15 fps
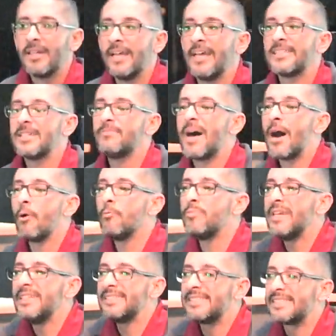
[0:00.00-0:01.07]
It's about
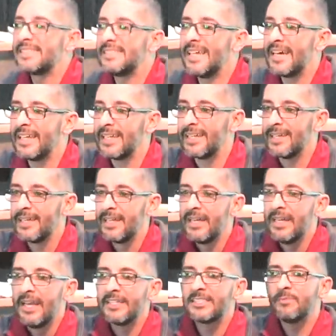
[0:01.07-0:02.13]
being steady.
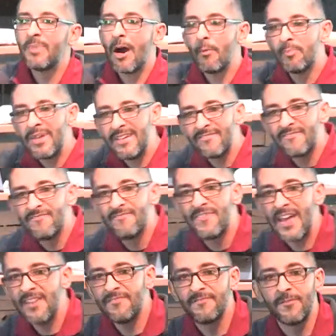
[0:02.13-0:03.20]
It's about being
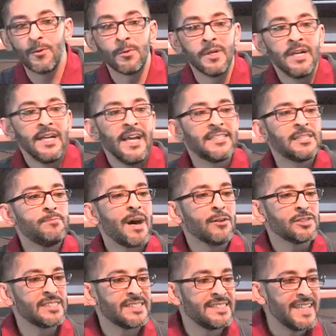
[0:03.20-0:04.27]
faithful. It's
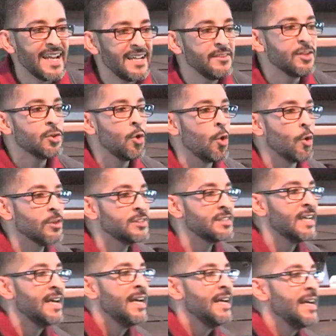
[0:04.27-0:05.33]
about staying the course,
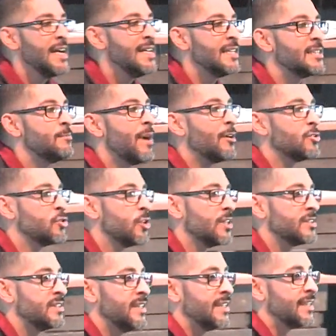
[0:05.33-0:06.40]
and it's about
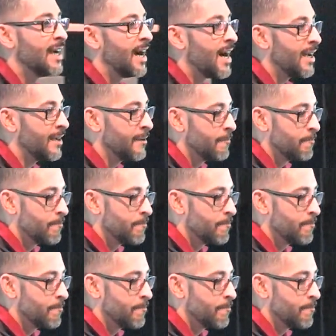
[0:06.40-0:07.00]
trusting God.